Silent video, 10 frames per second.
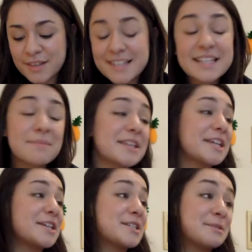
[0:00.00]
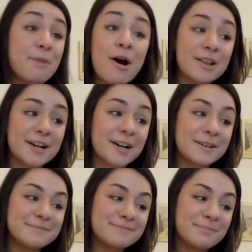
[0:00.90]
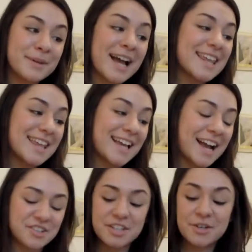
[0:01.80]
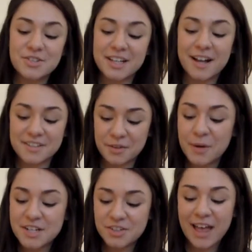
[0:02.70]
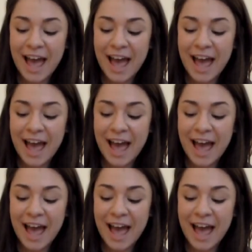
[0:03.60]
seemingly smaller, but I think actually hugely consequential